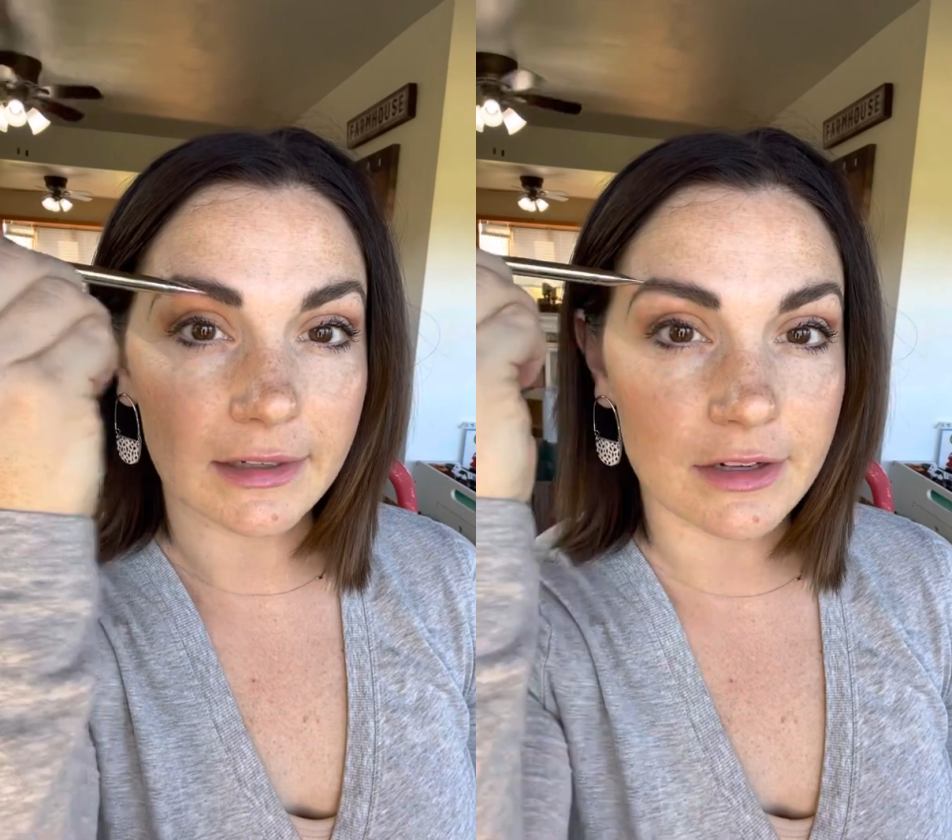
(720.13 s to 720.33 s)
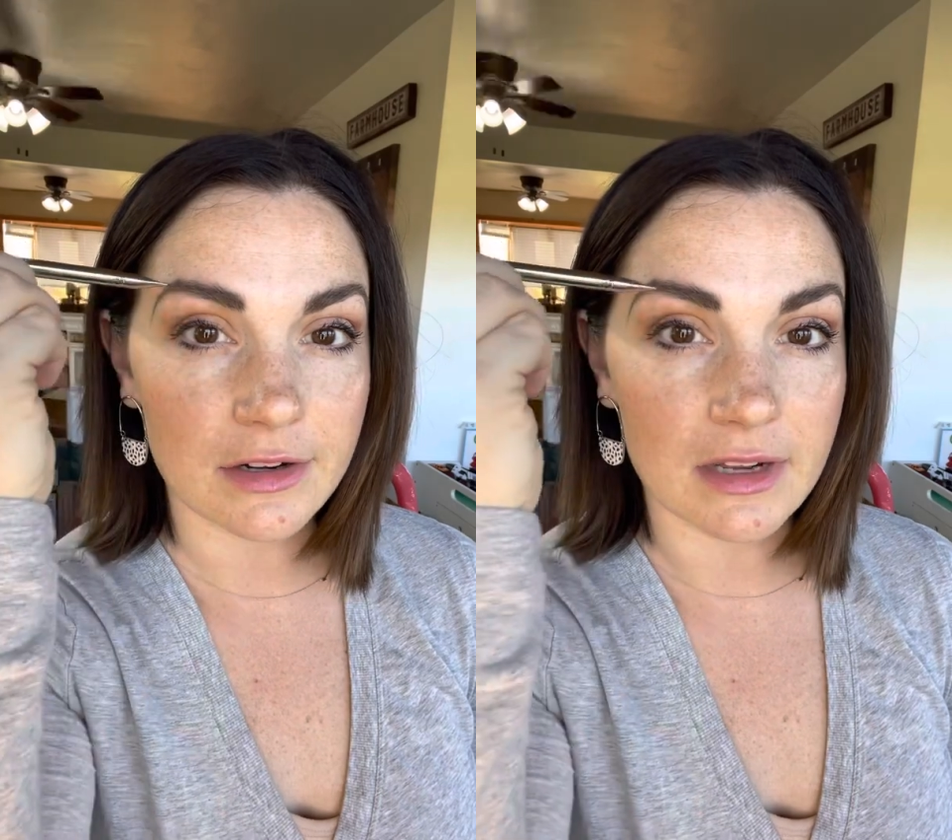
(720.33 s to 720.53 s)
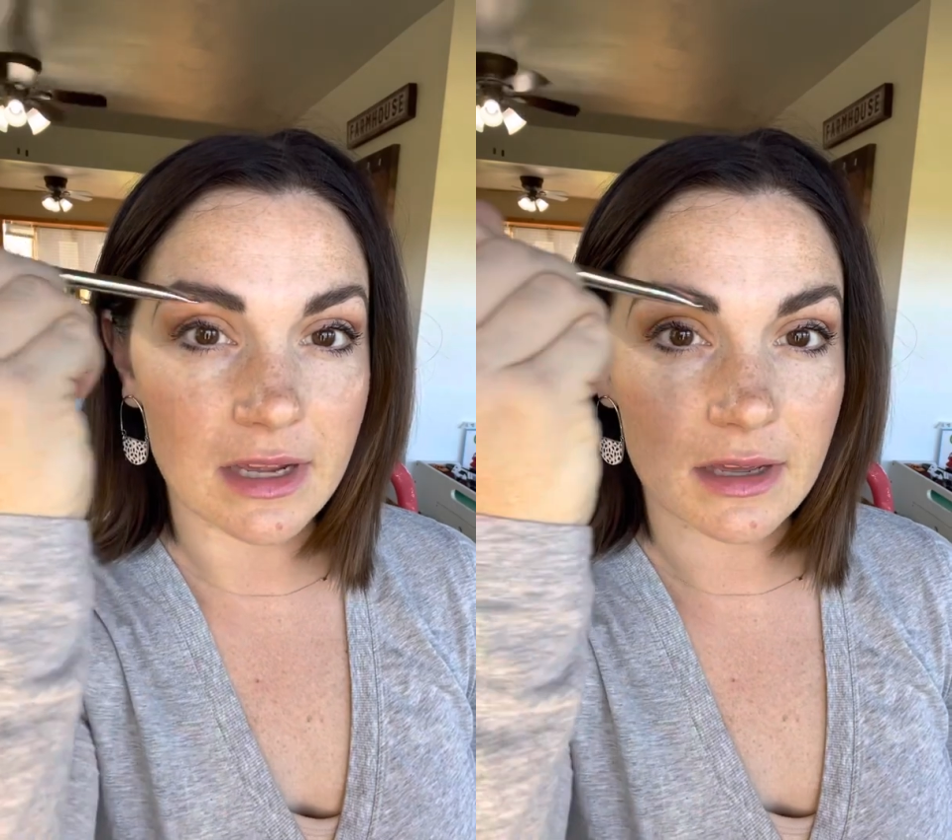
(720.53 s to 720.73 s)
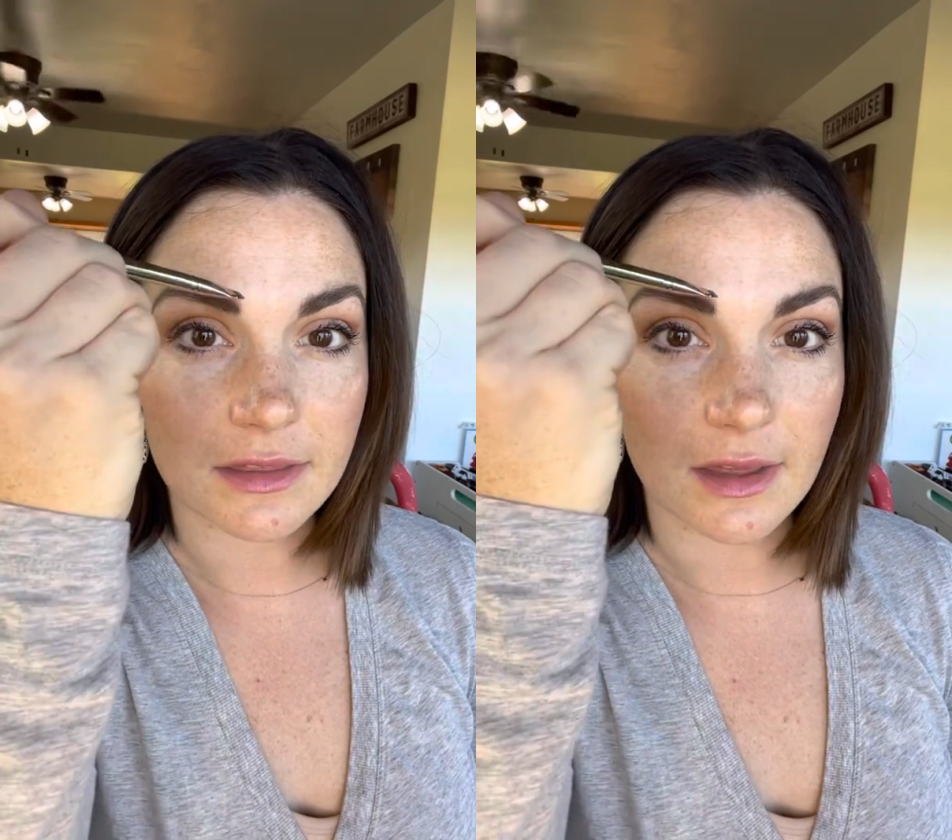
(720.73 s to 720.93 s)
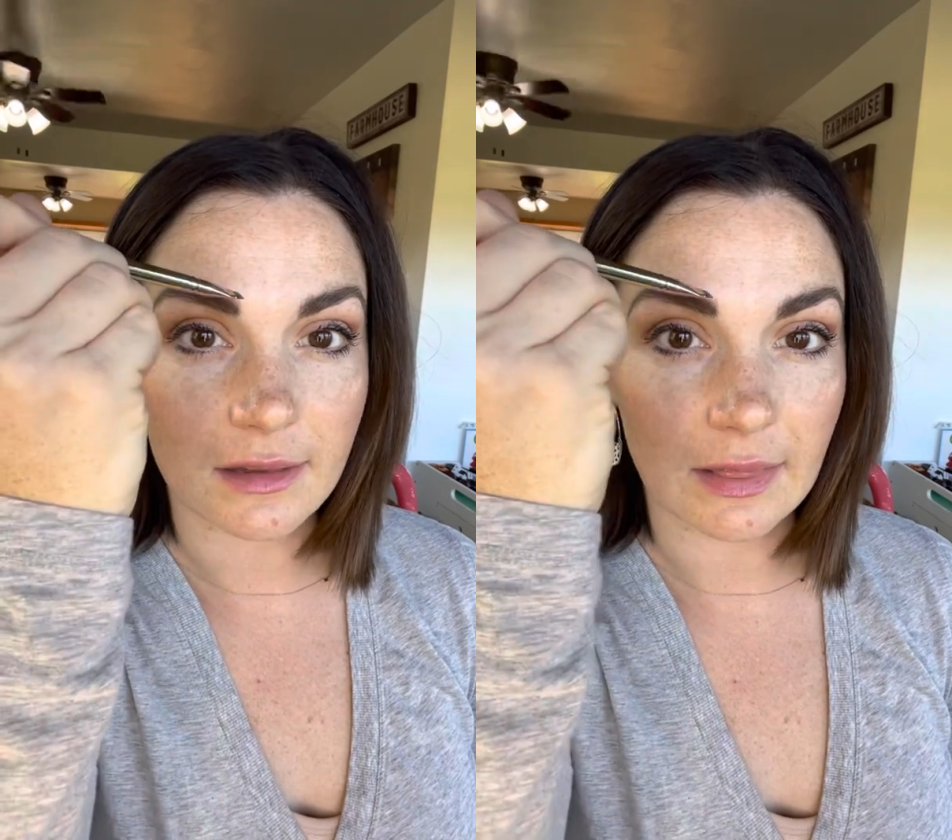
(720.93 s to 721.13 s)

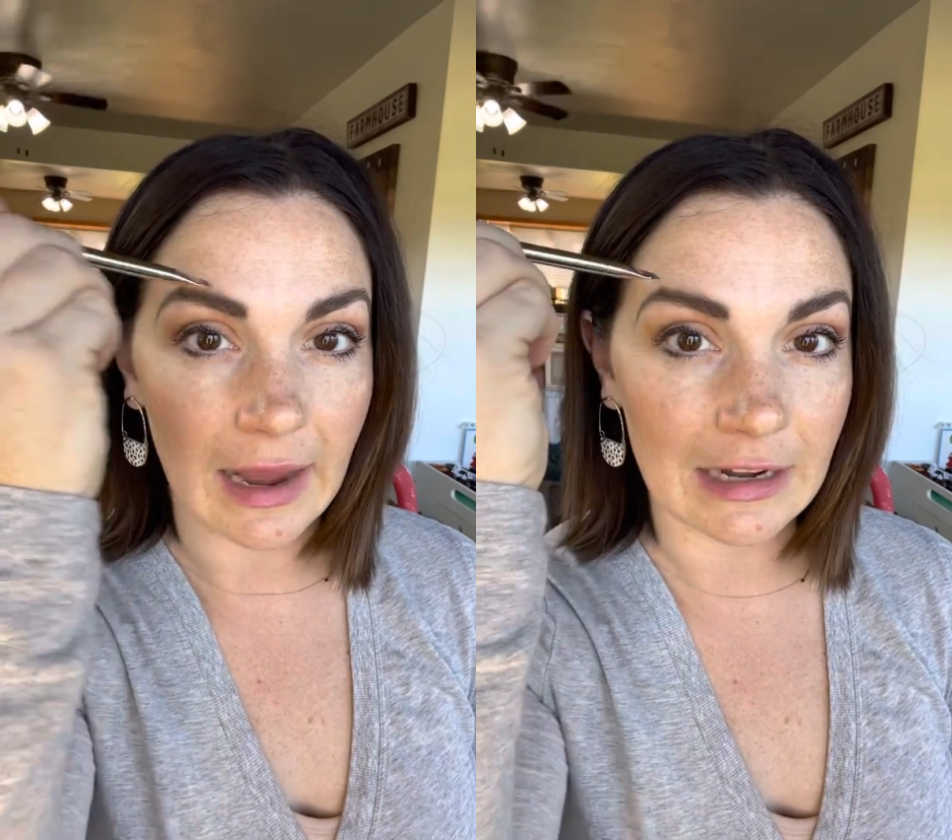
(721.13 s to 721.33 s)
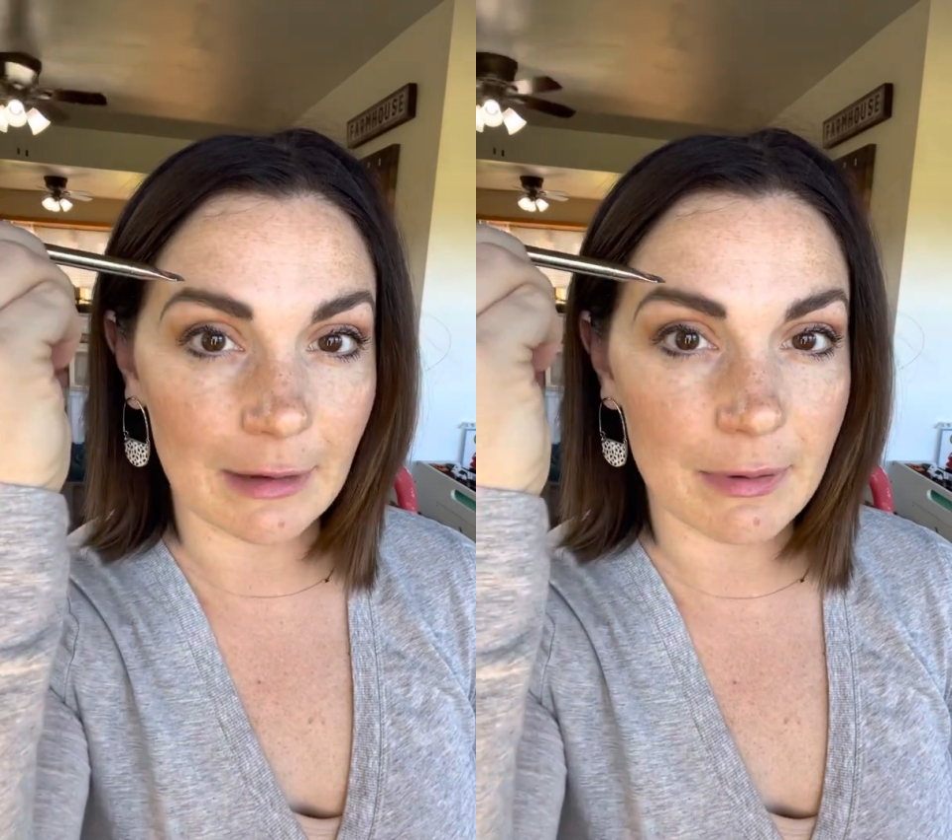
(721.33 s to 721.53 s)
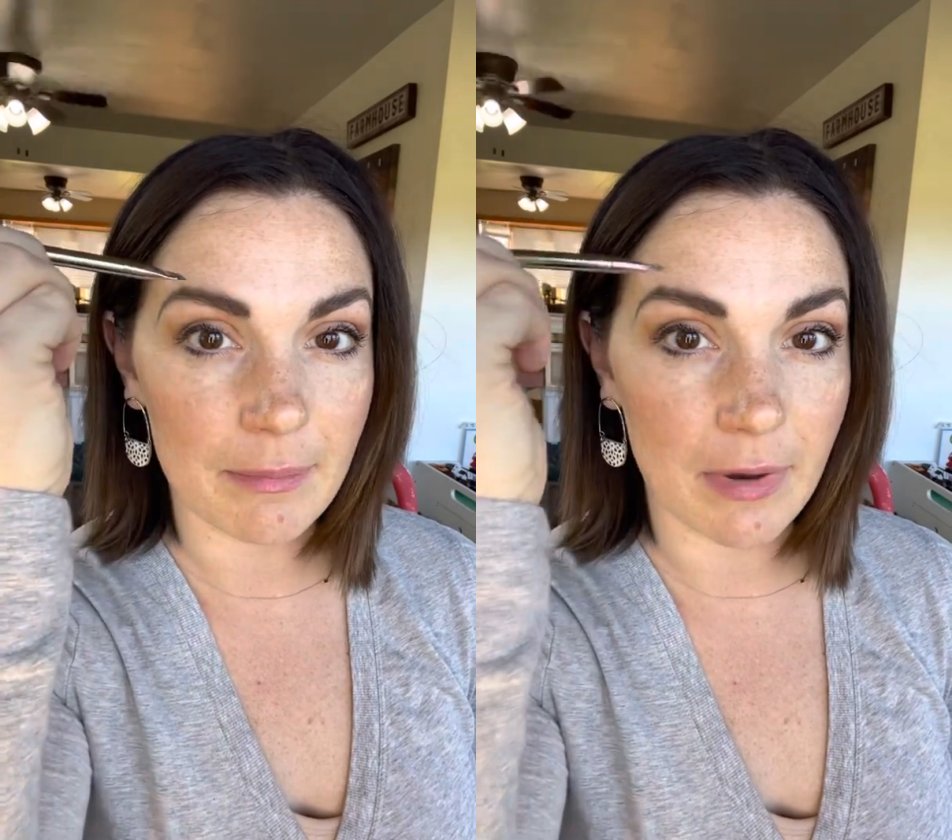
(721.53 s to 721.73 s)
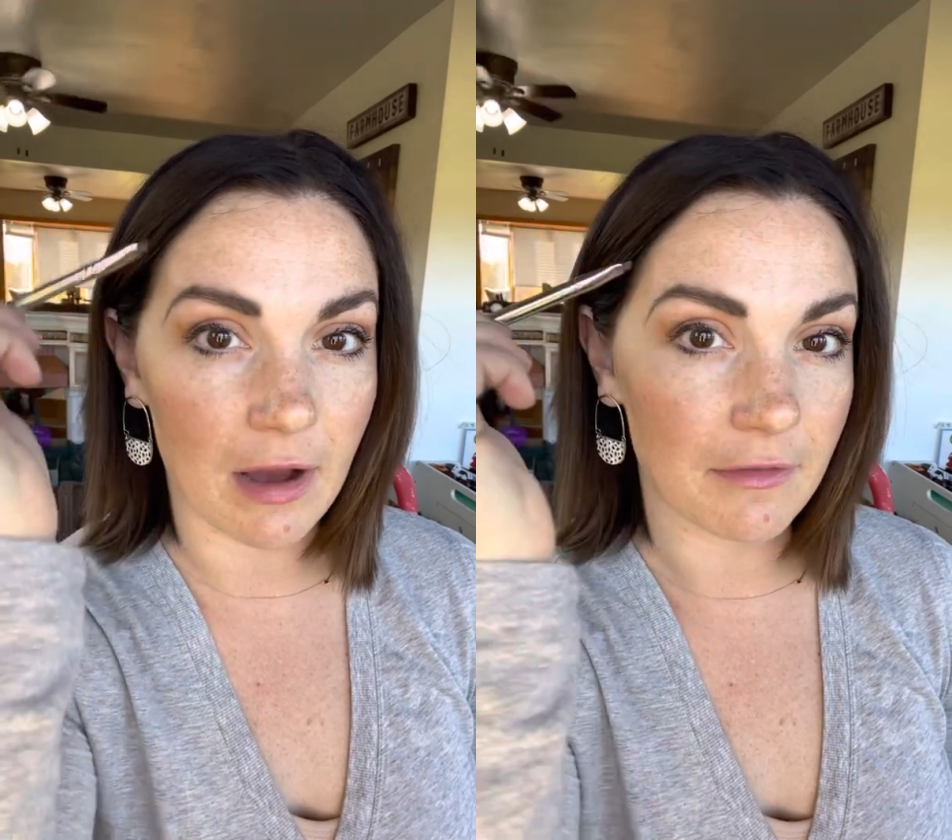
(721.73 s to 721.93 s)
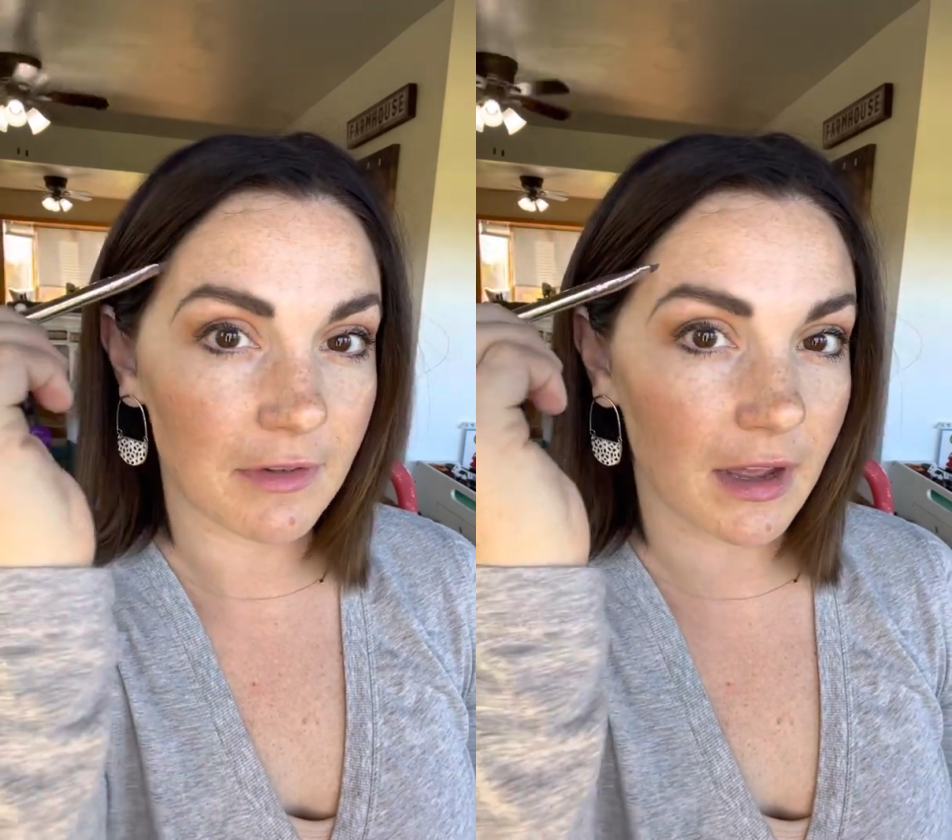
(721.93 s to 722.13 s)
underneath, line up
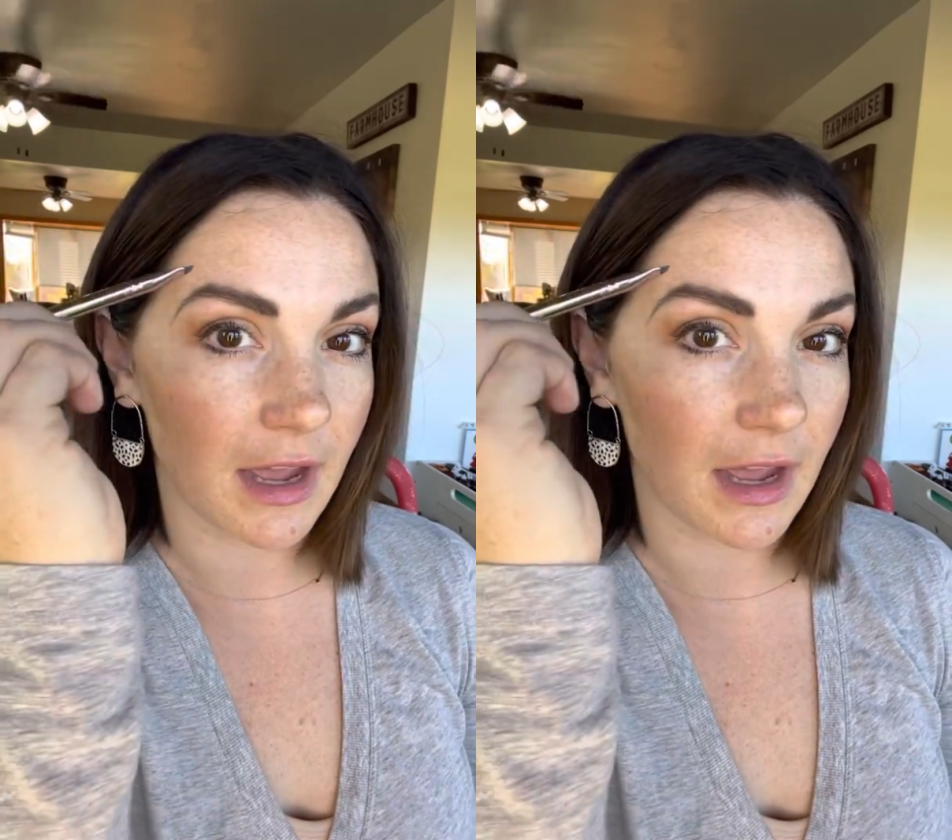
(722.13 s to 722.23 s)
above,